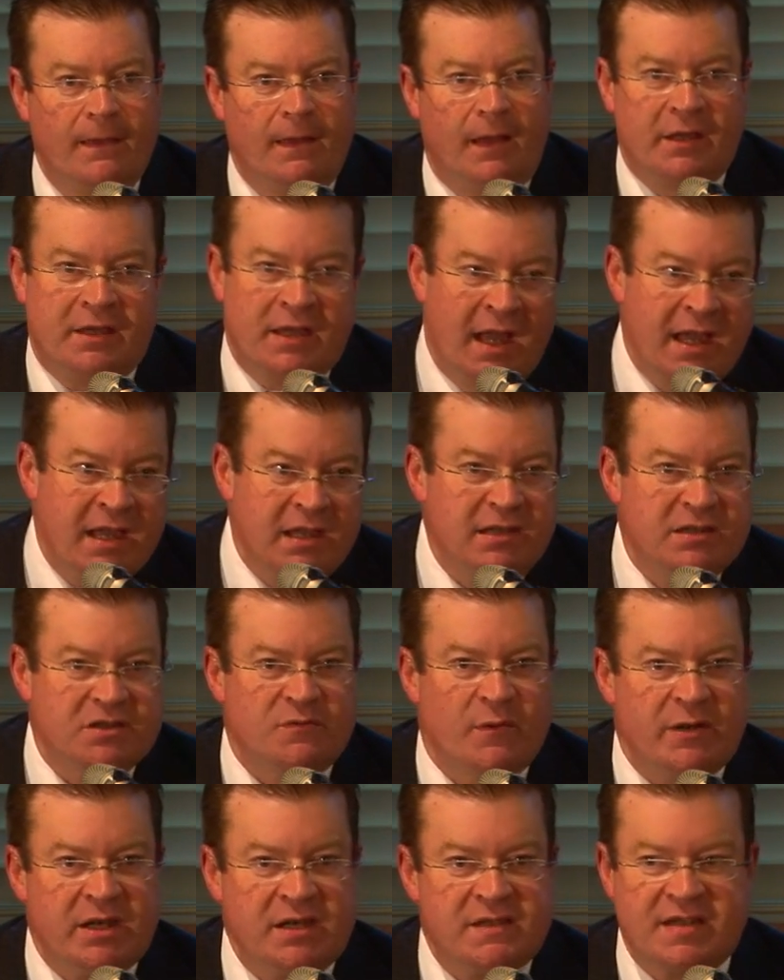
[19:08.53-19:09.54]
Again, in
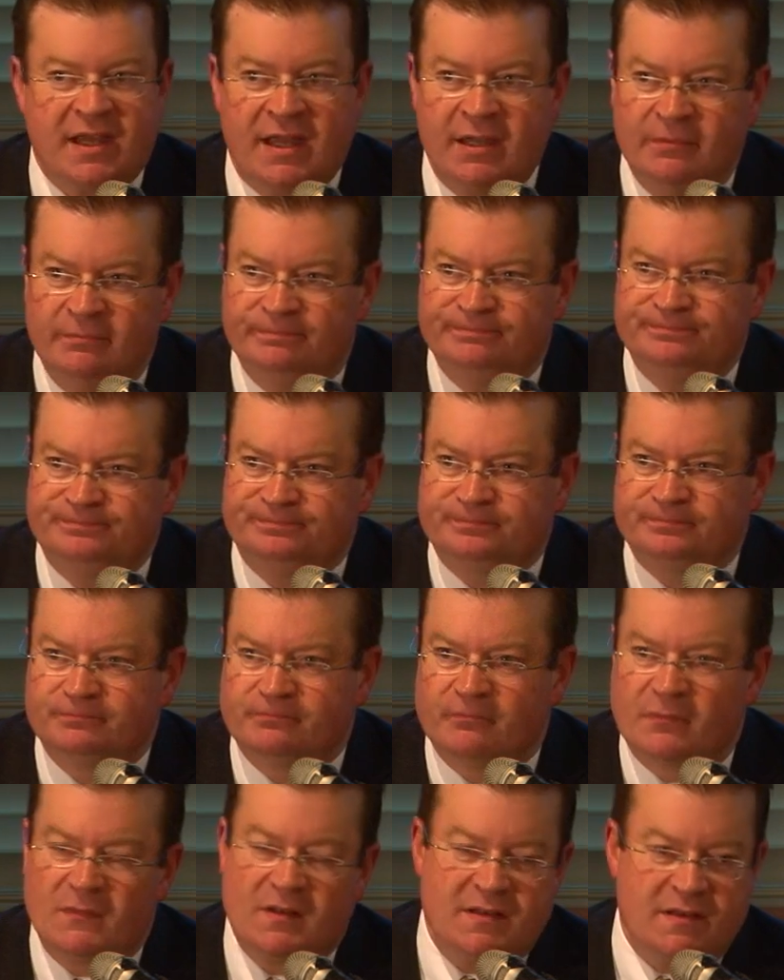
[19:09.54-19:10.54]
2010,
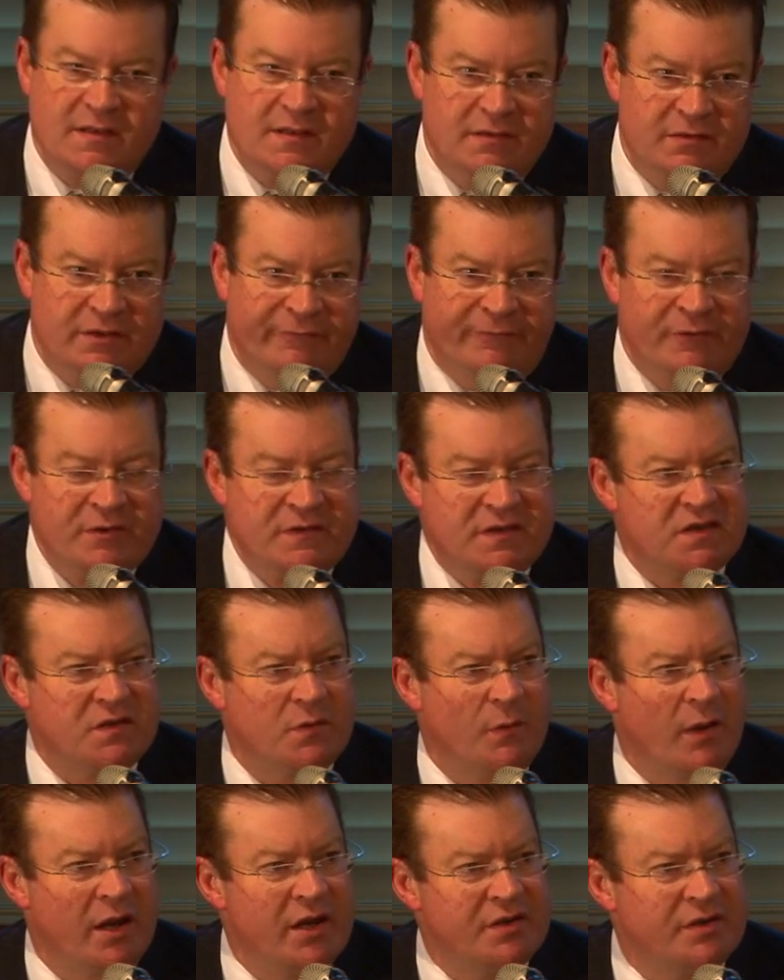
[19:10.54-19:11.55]
different
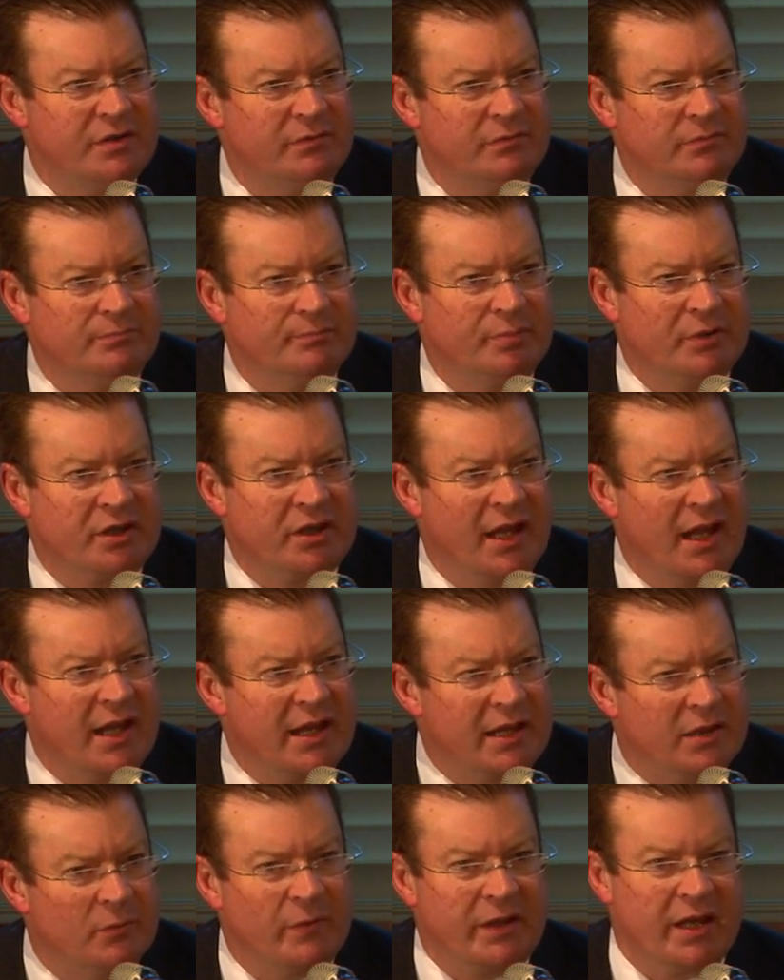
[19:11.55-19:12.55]
situation, but
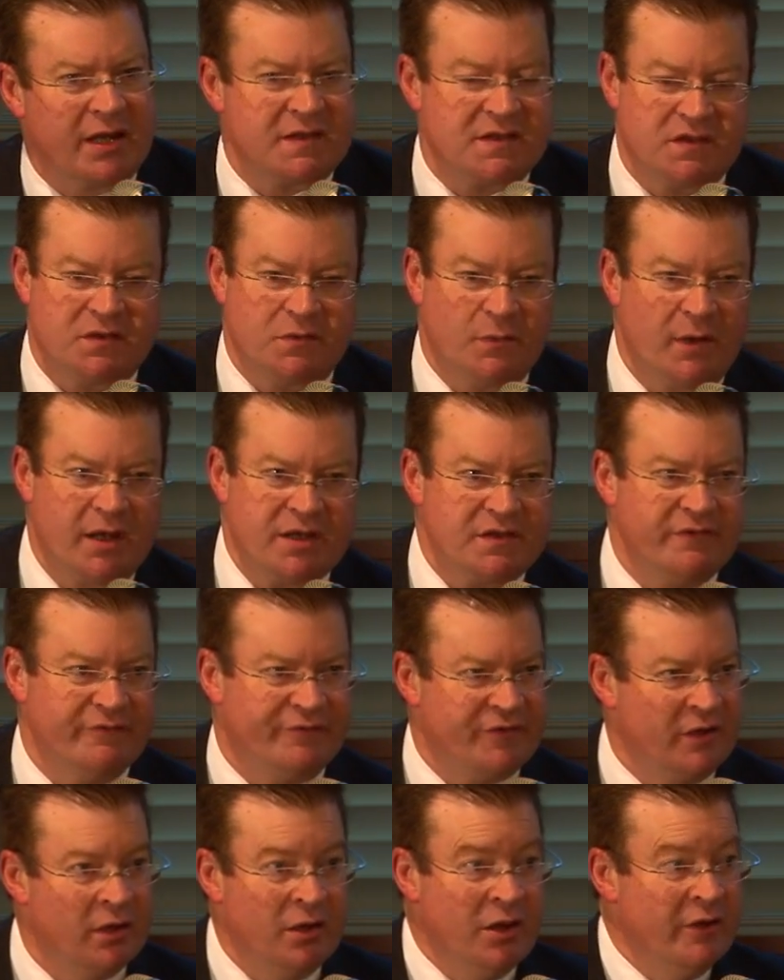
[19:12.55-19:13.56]
again, we had a situation
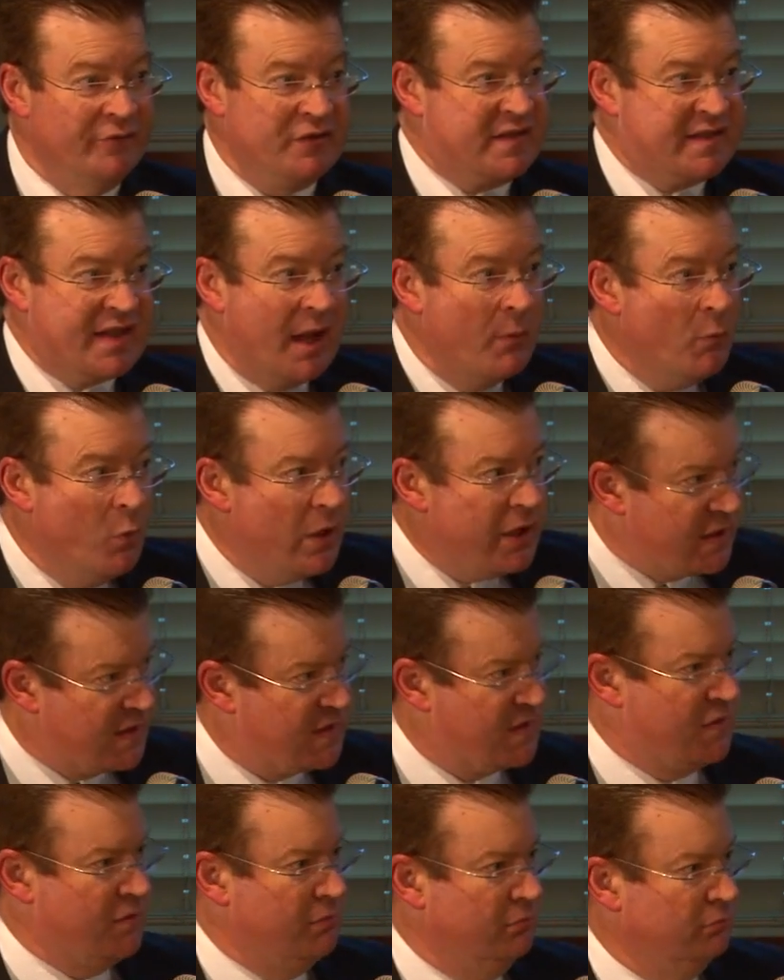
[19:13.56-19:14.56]
for some
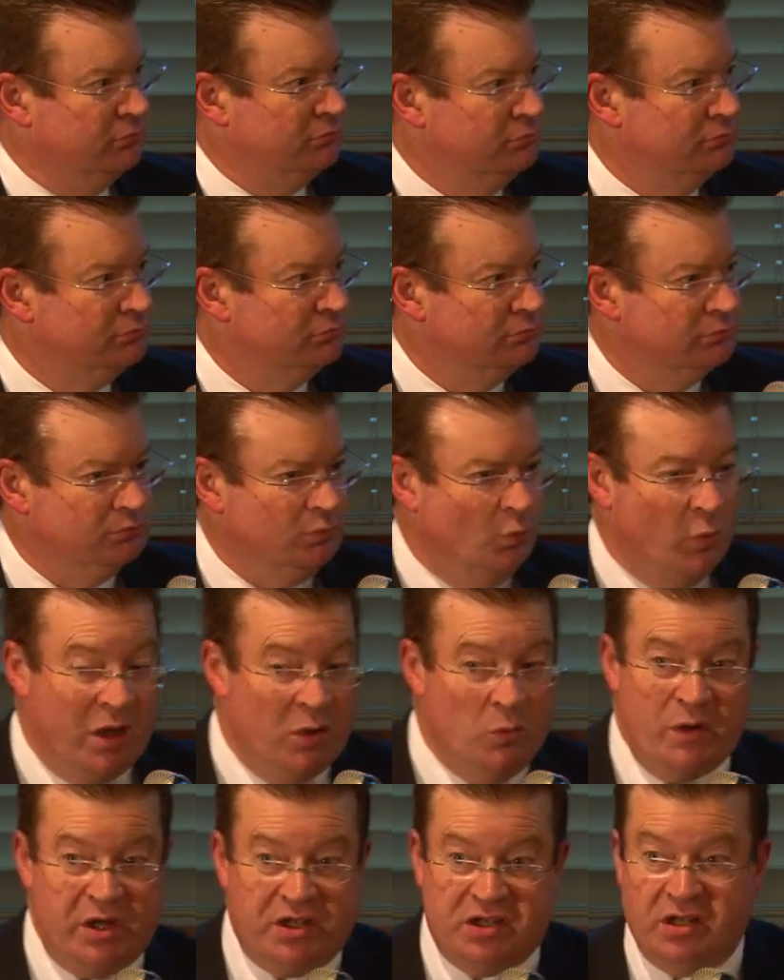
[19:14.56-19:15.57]
weeks
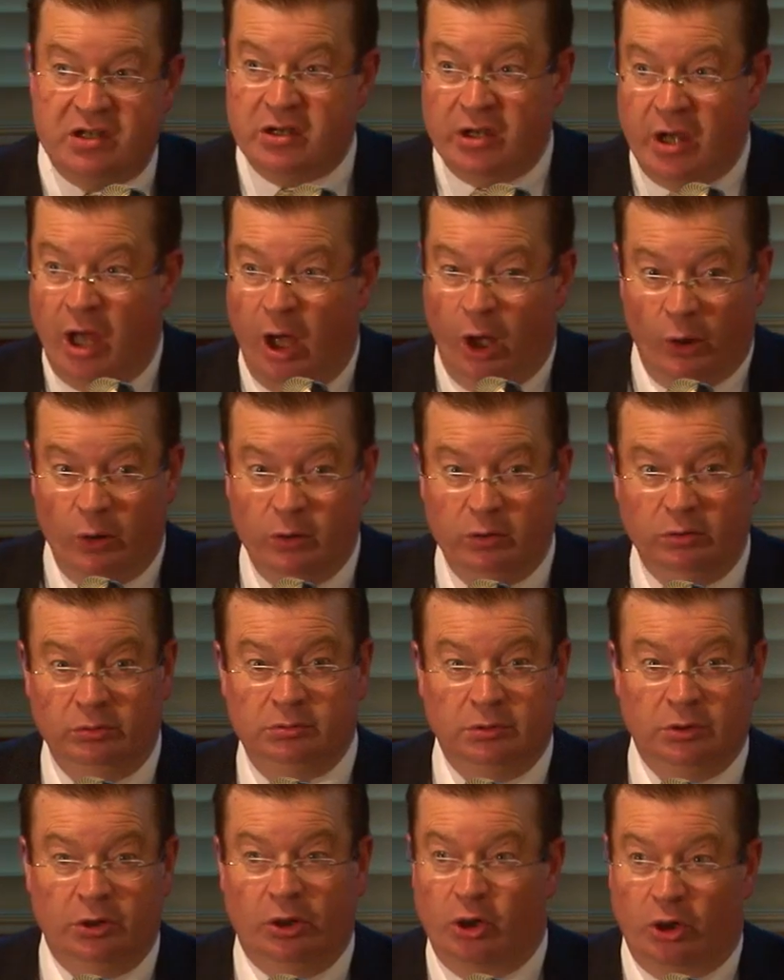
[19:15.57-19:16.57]
where we didn't know
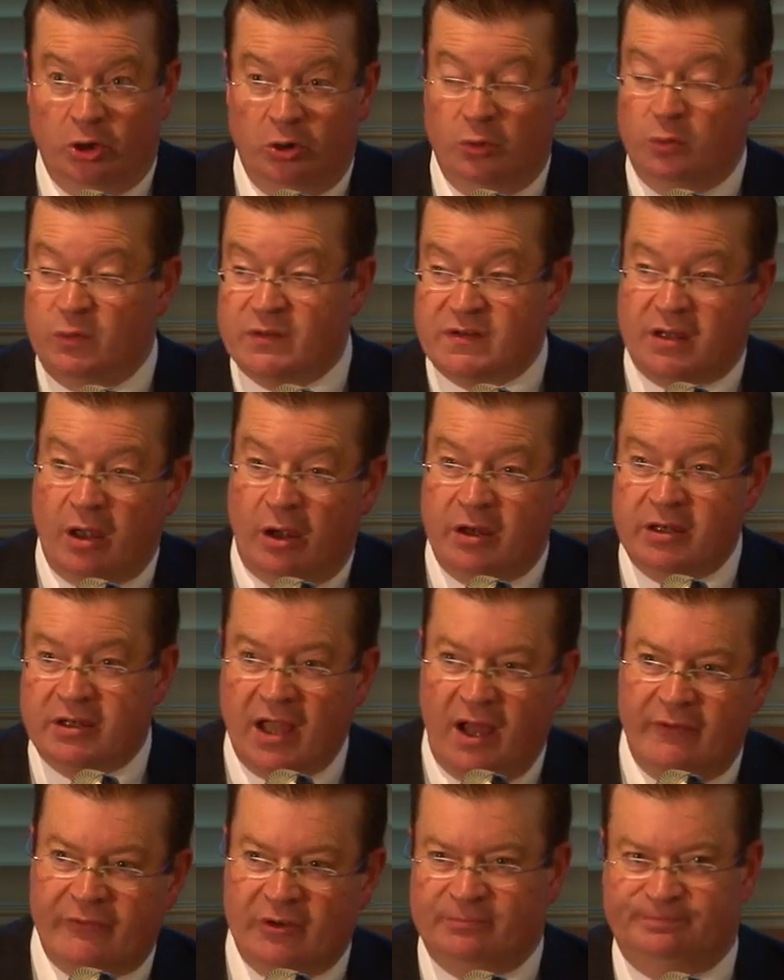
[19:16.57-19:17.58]
who was going to
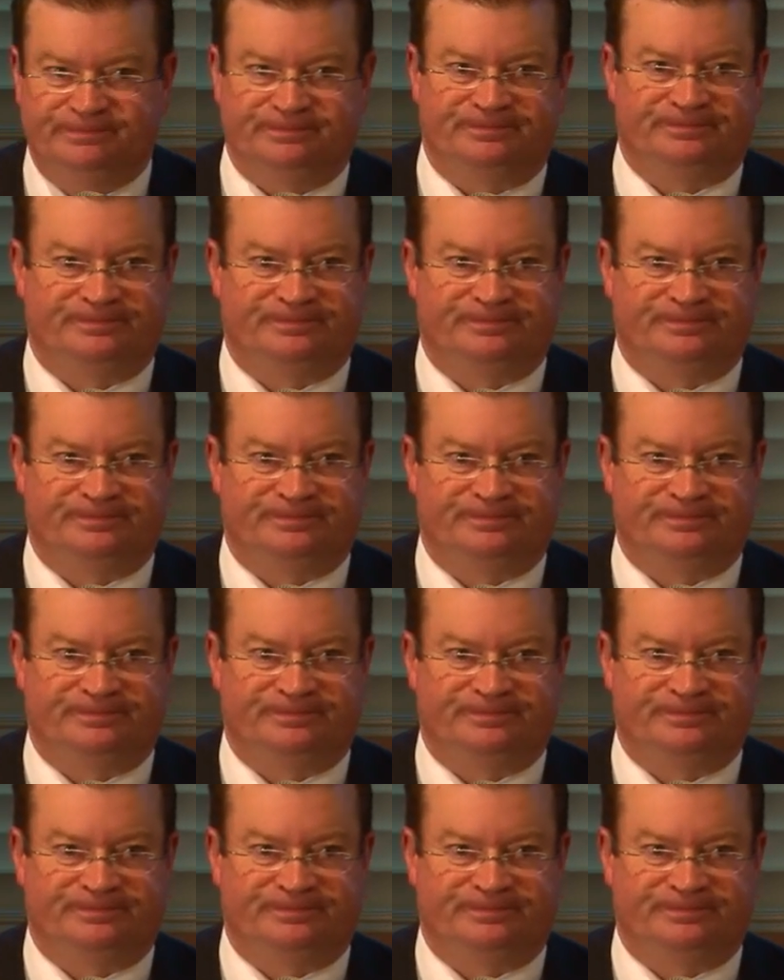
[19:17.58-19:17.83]
govern.